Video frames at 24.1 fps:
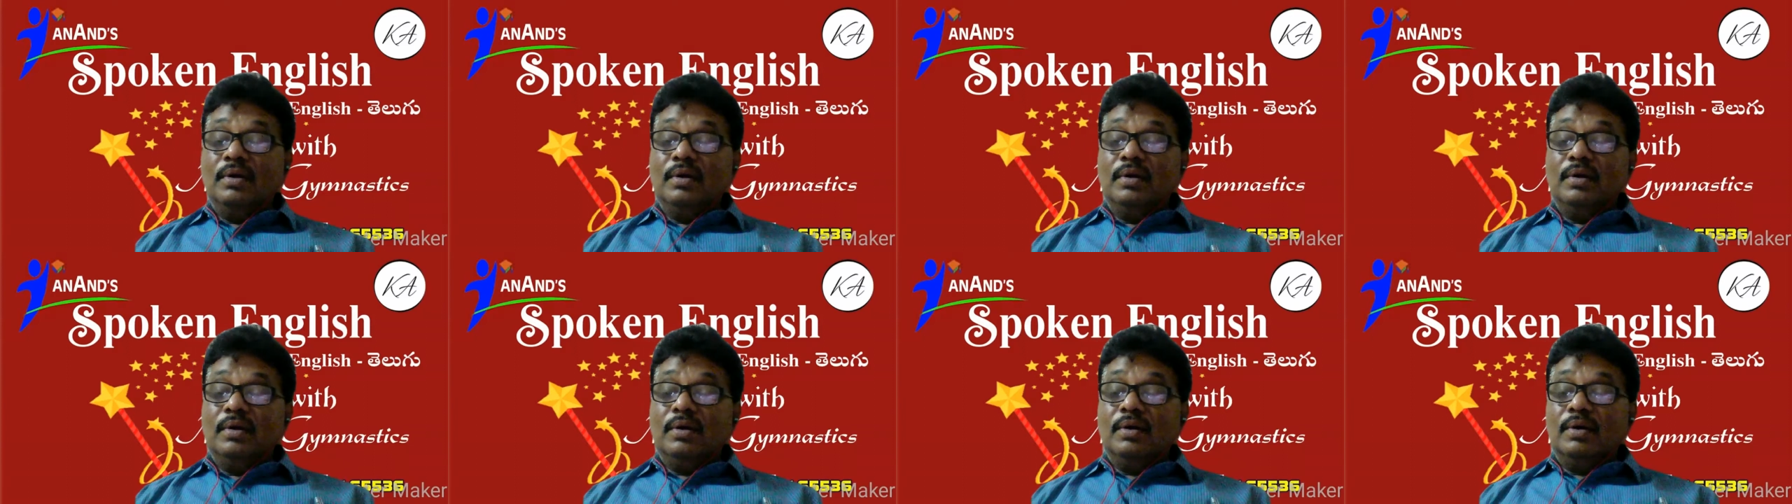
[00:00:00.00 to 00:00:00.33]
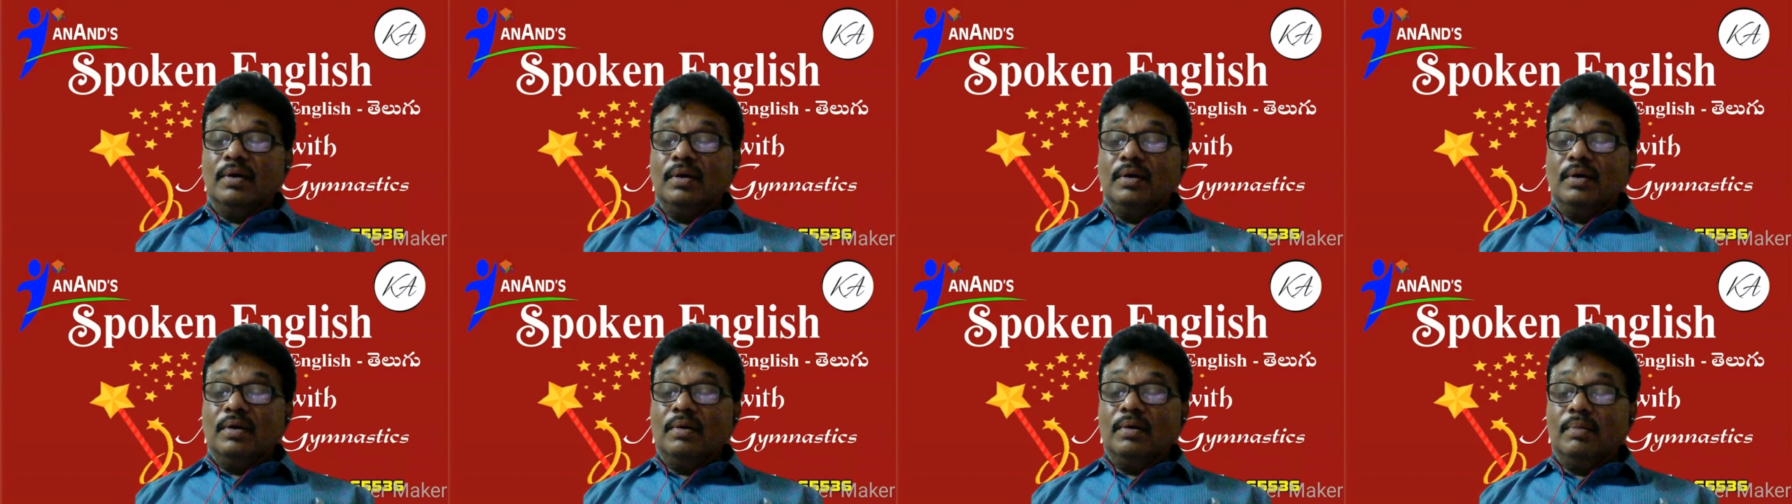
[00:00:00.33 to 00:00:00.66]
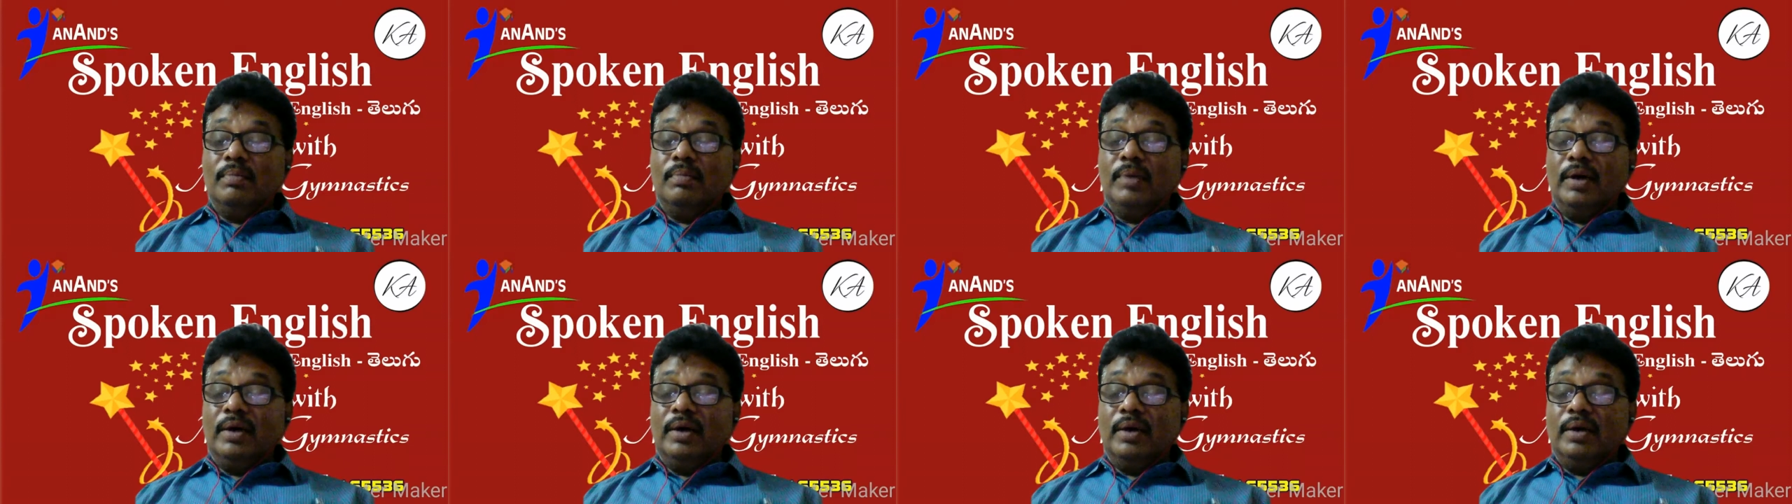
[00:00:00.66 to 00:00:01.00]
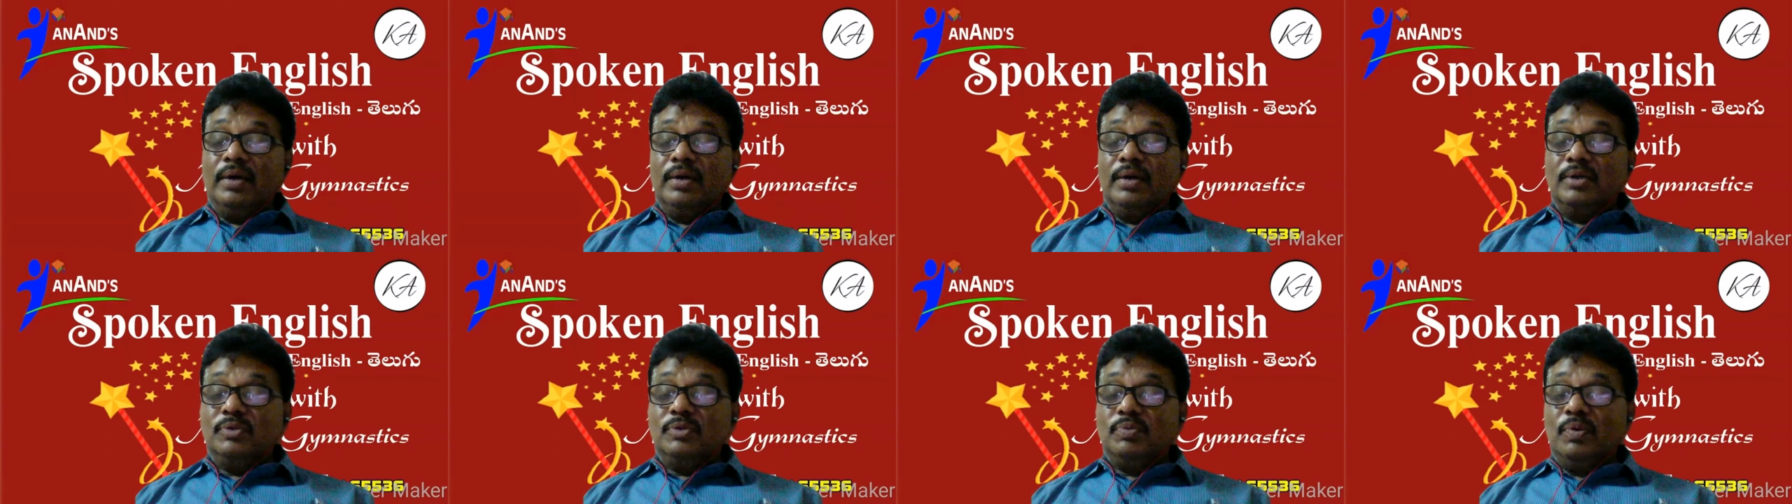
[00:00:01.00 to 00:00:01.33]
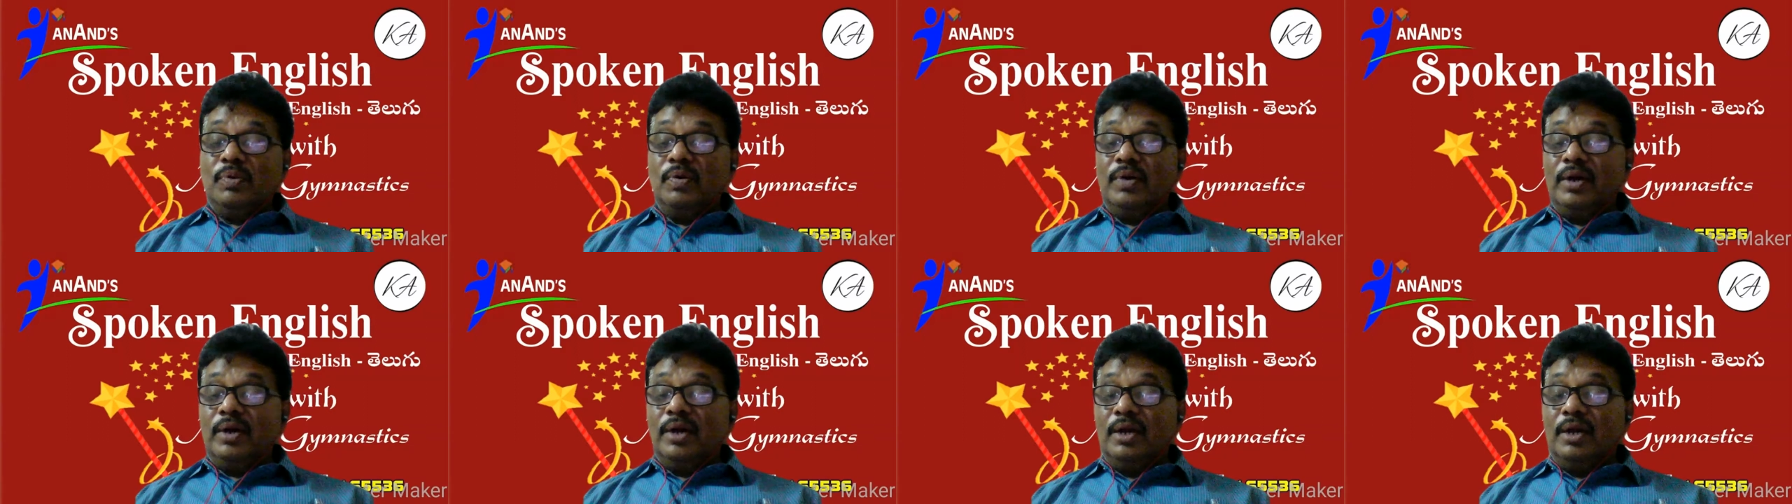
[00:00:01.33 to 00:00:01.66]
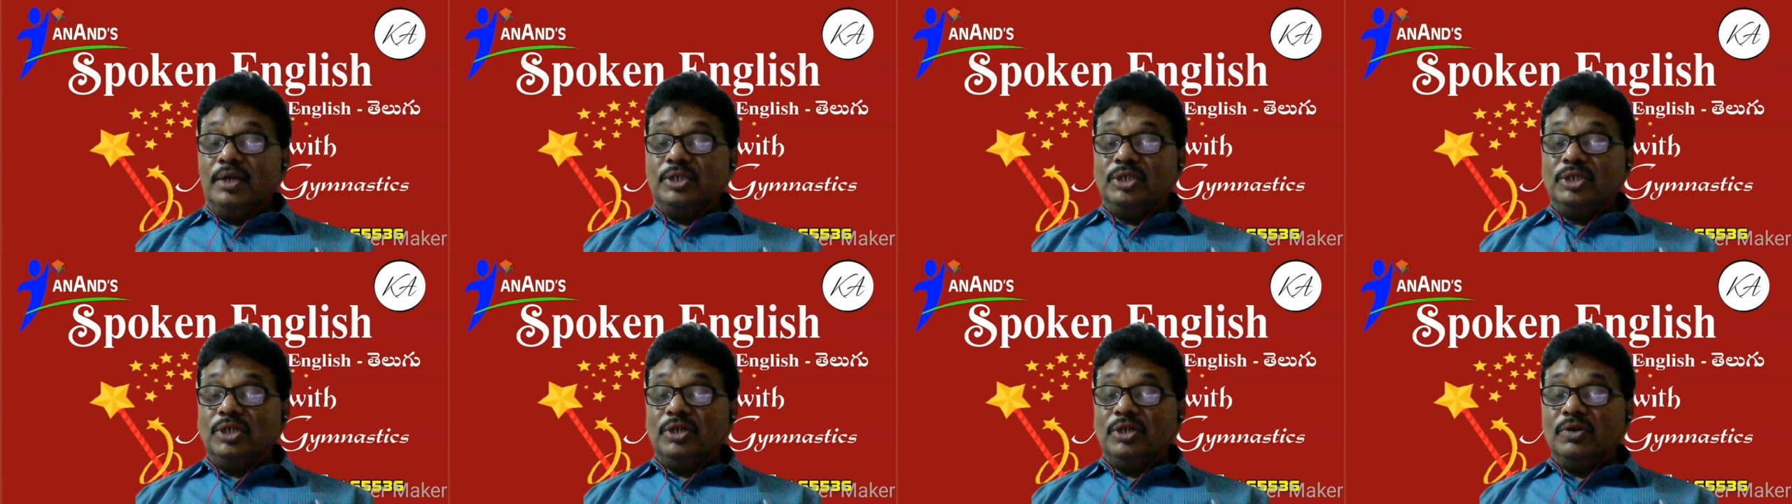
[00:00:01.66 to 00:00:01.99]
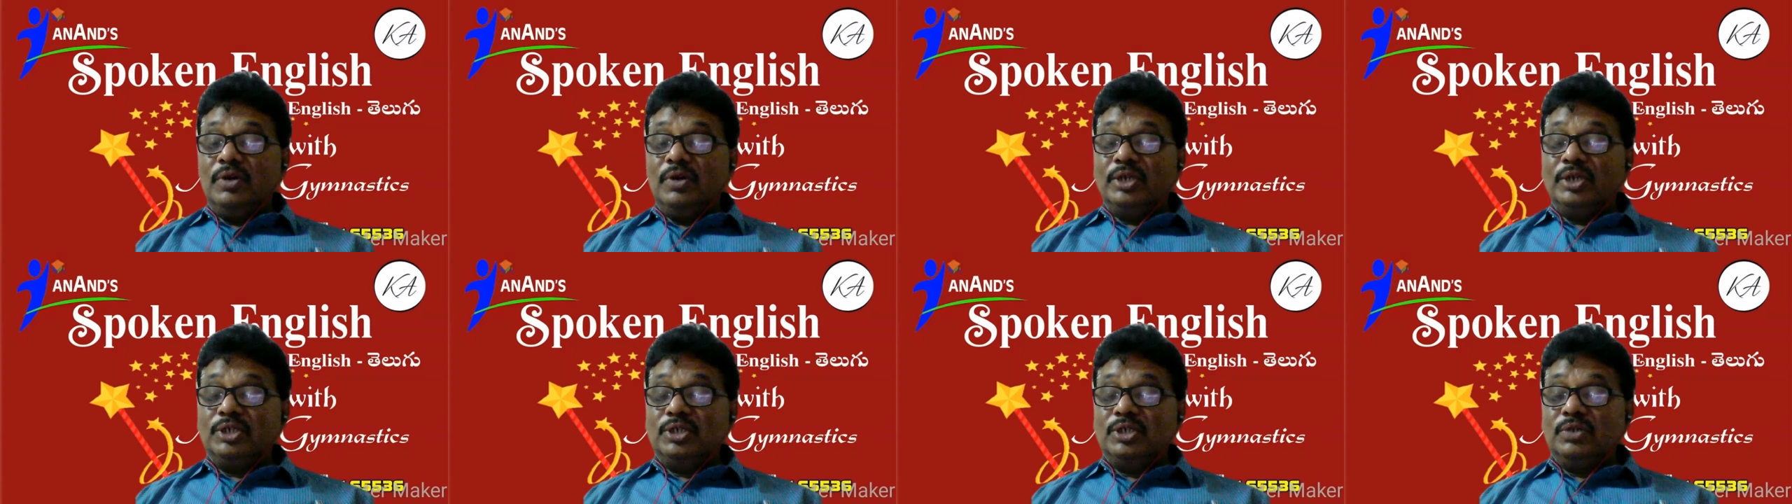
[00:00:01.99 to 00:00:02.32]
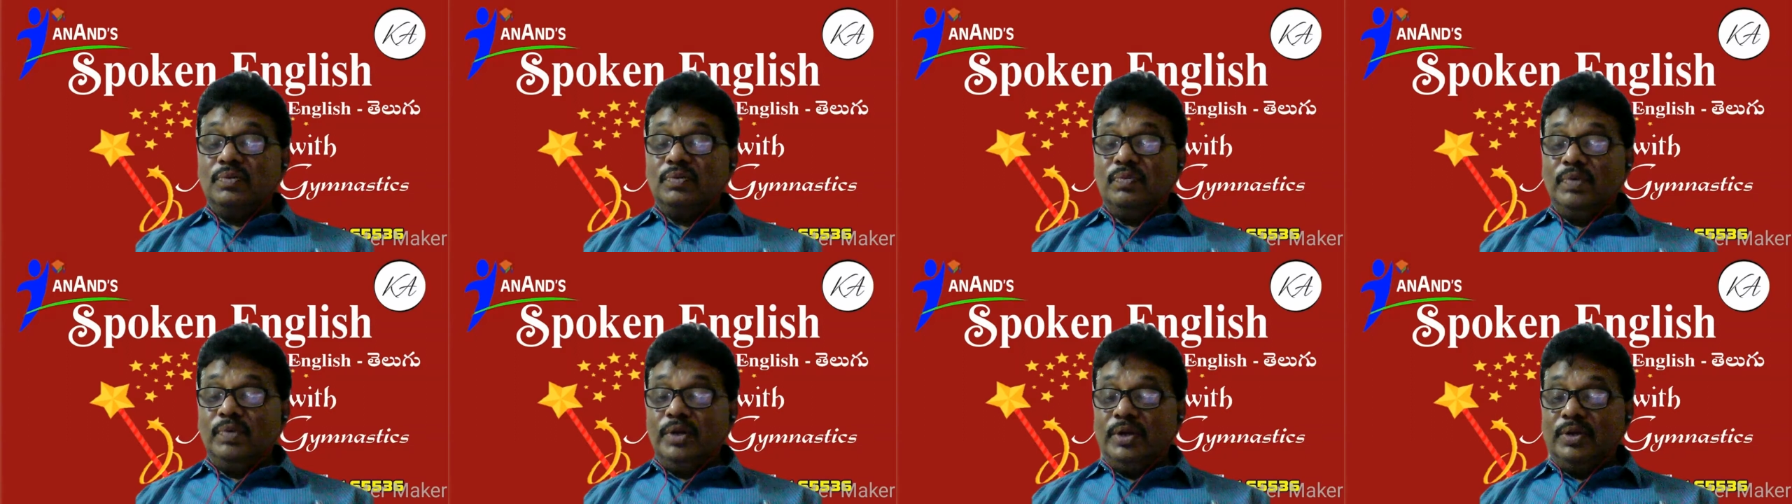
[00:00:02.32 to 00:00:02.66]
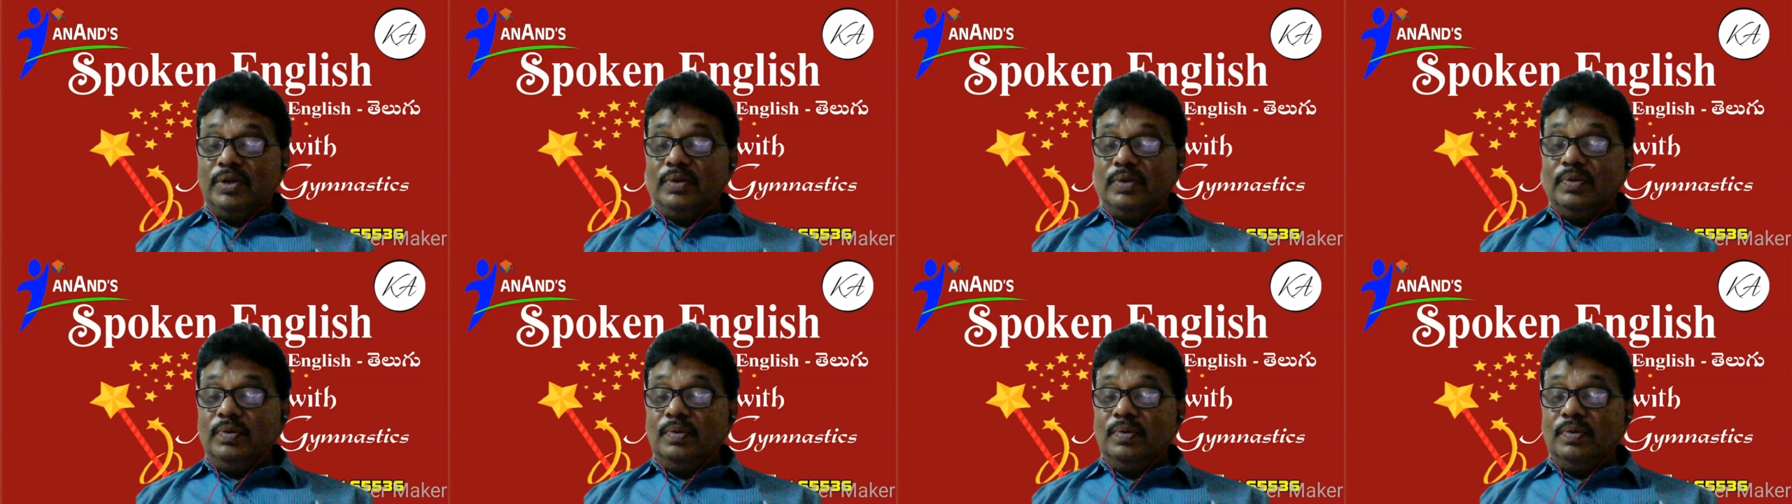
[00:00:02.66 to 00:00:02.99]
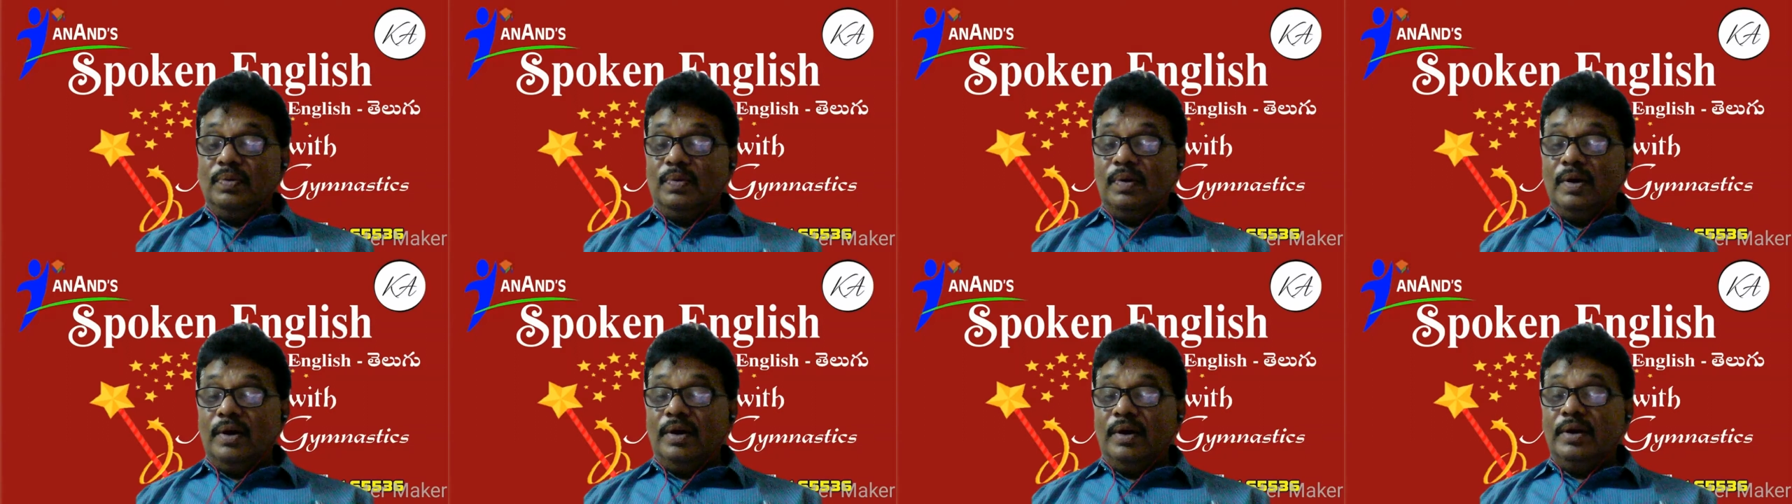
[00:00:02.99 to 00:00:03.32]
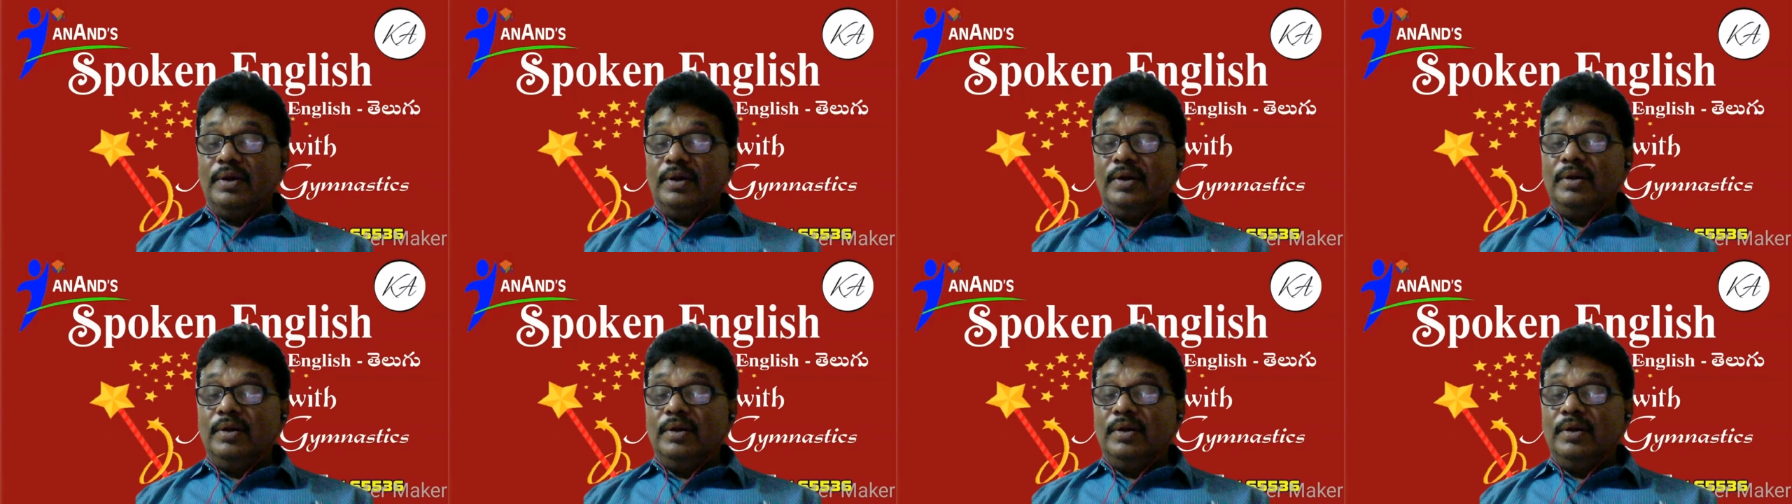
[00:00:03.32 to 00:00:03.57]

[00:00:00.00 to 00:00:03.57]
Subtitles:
my spoken English introduction video. And